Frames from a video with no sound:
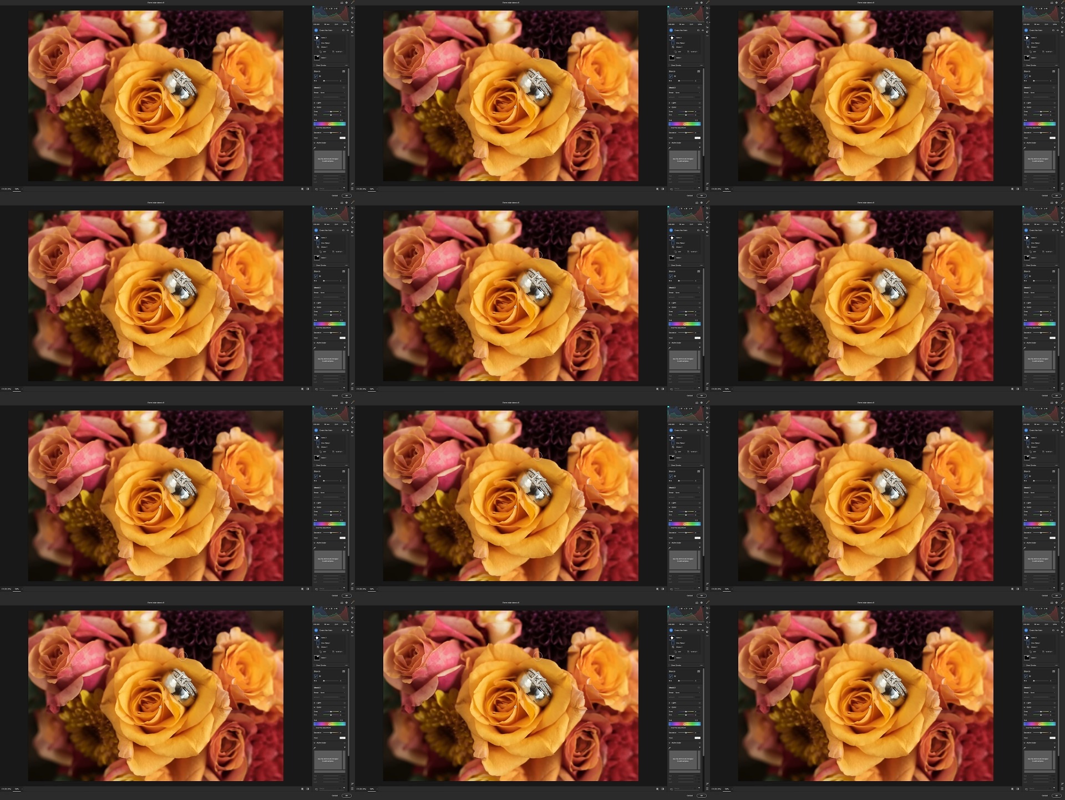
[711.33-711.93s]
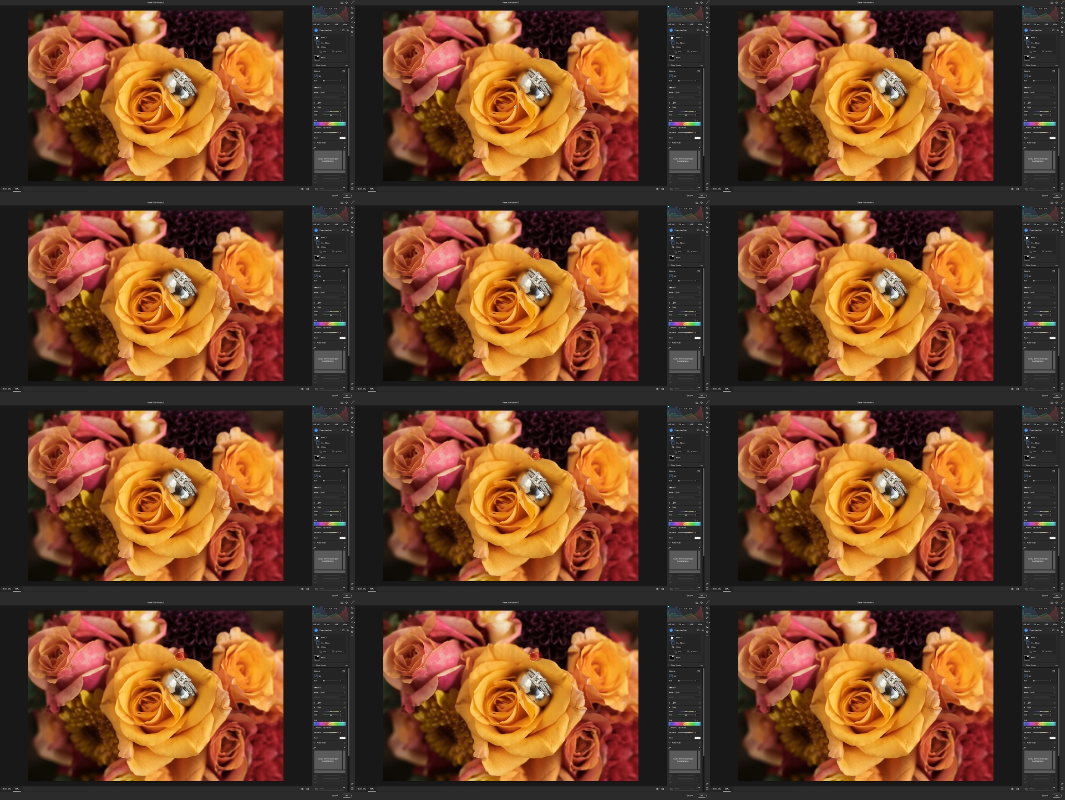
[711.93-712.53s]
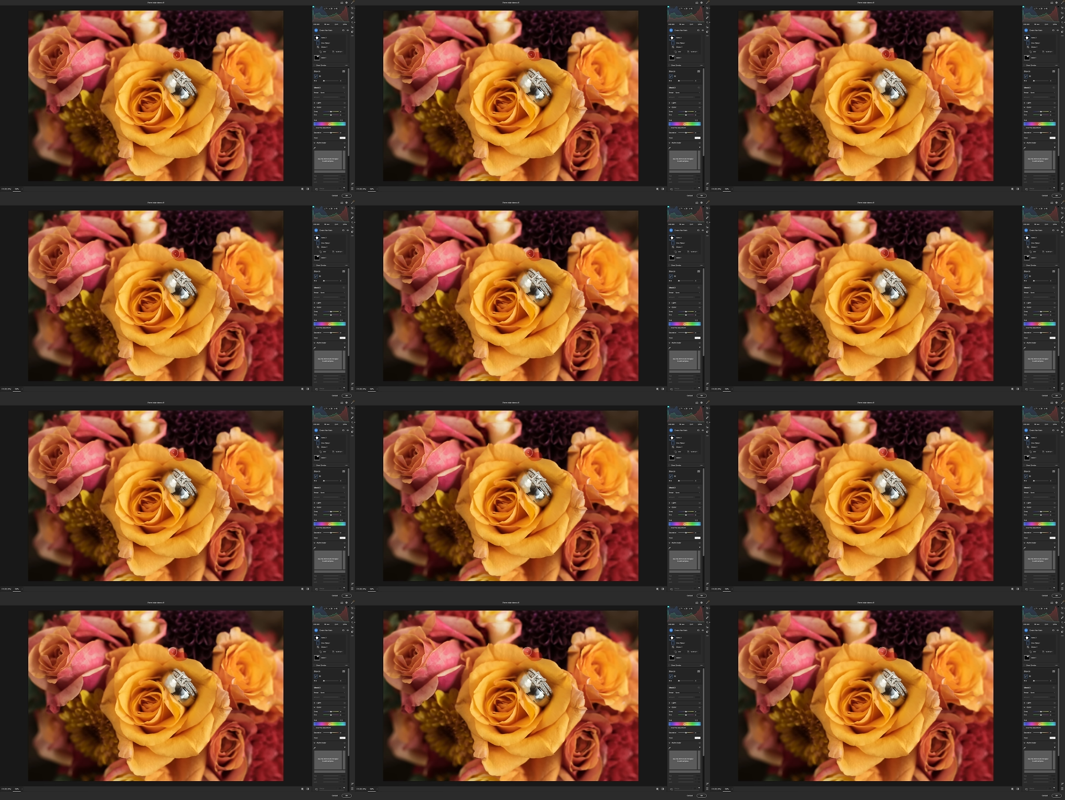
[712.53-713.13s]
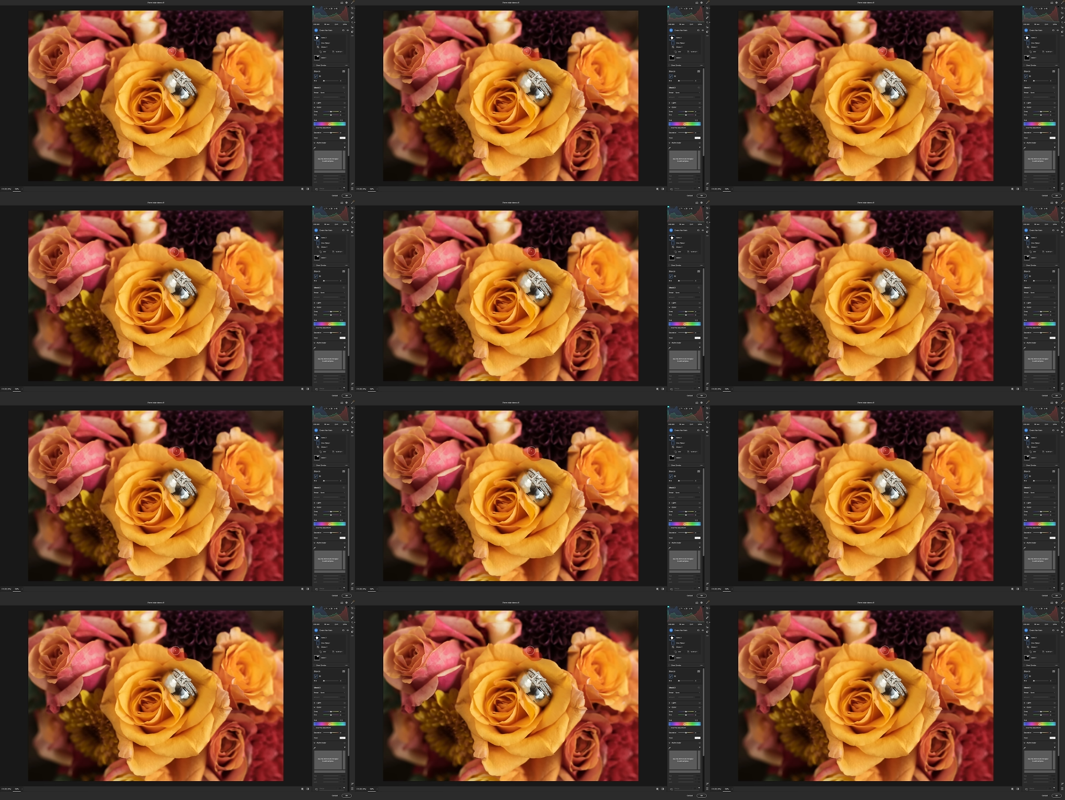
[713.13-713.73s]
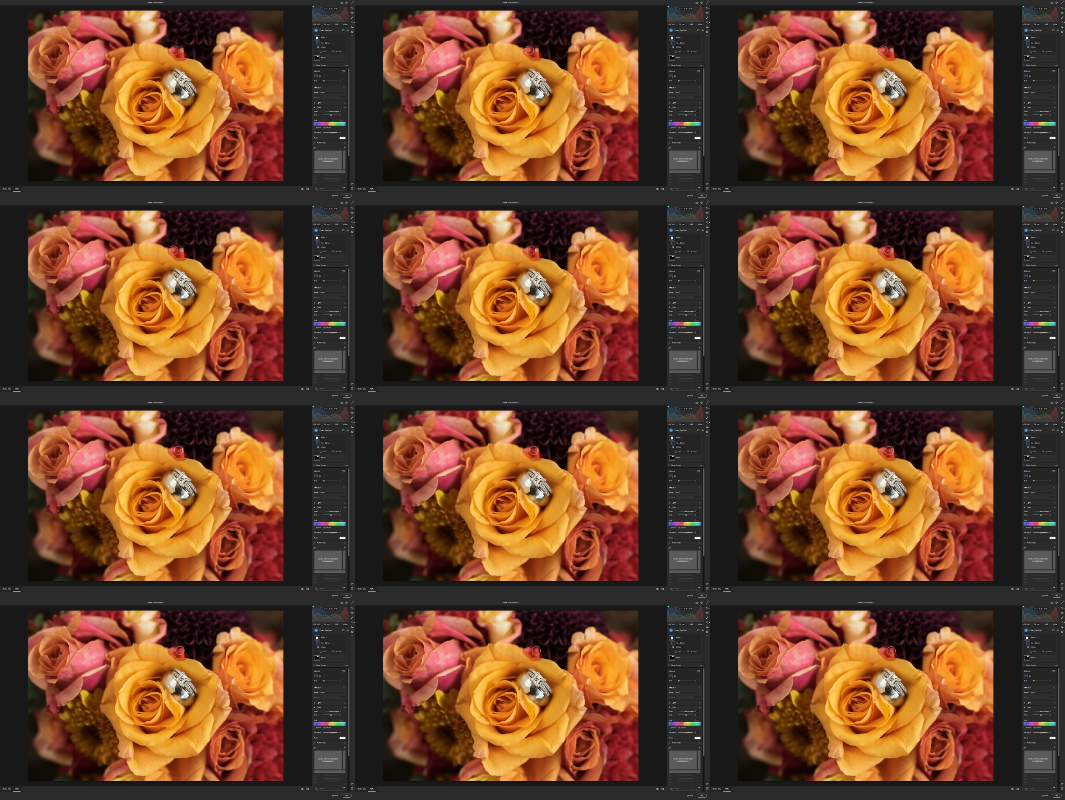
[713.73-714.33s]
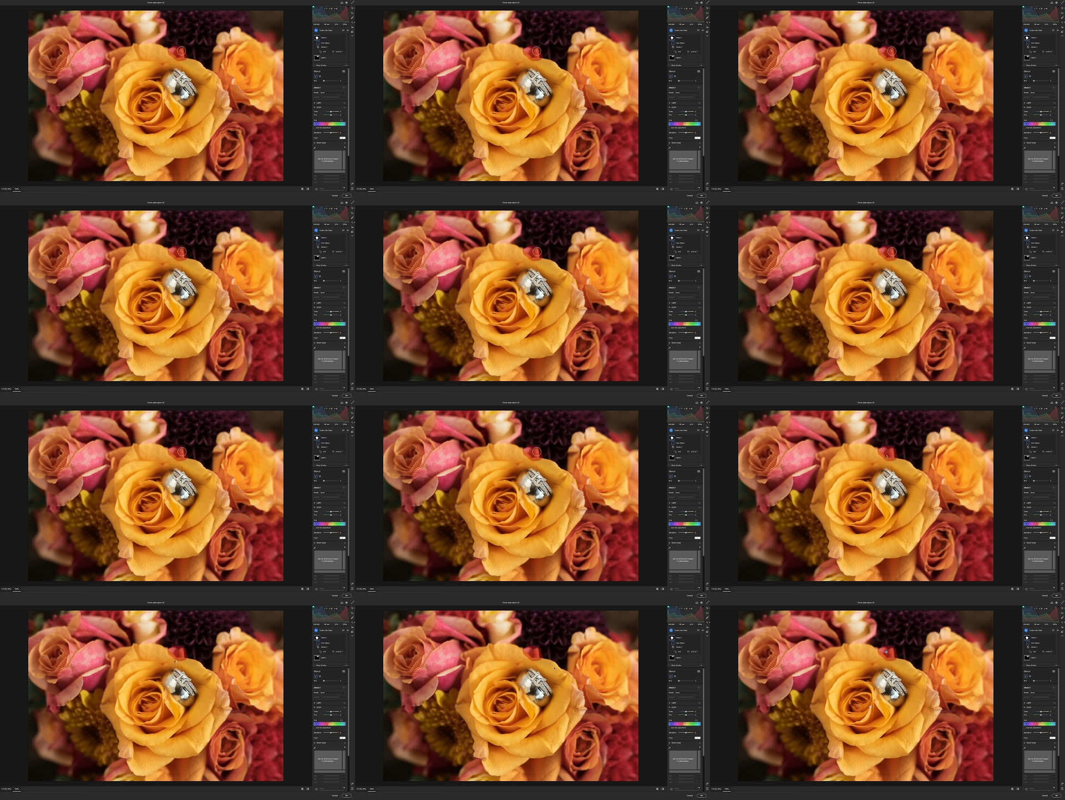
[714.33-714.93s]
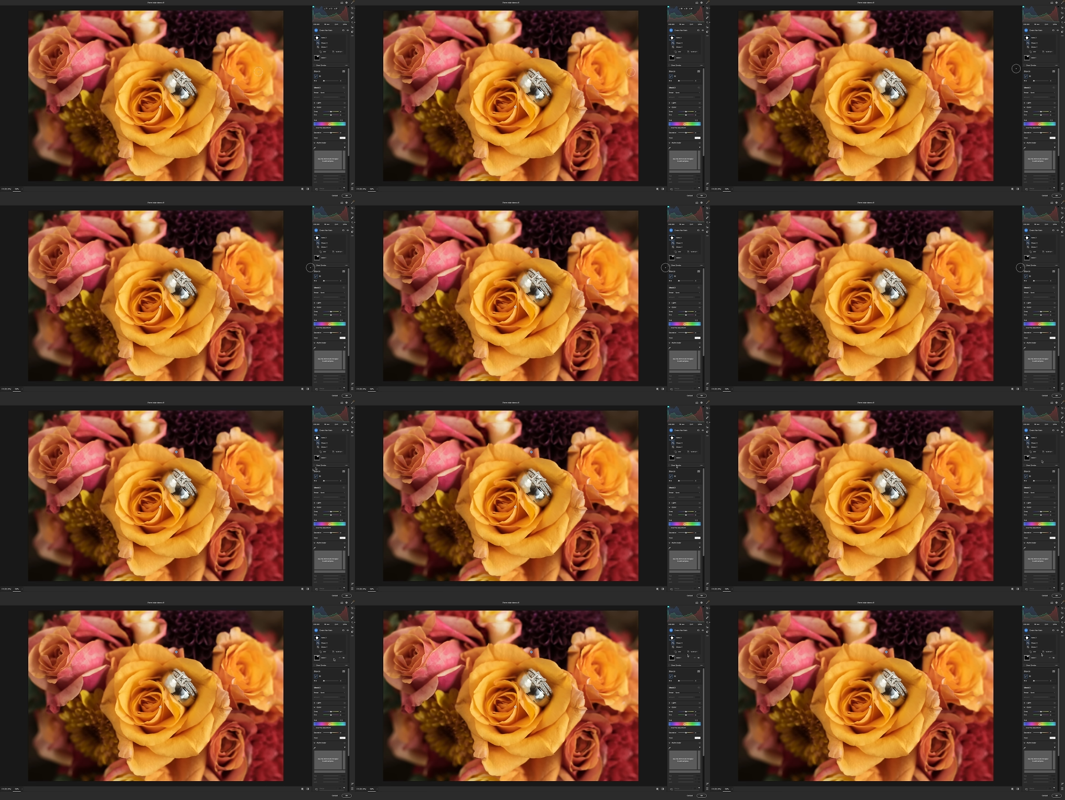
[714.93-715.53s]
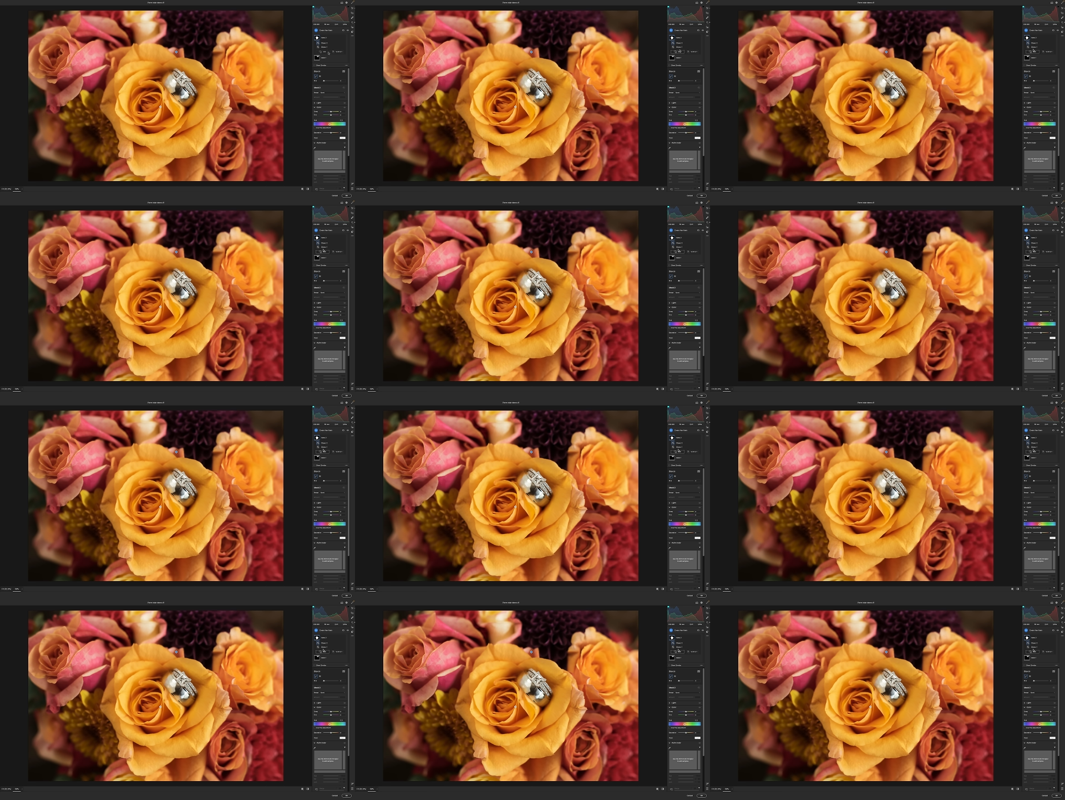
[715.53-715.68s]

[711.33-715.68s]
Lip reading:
Nobody's mouth can be seen.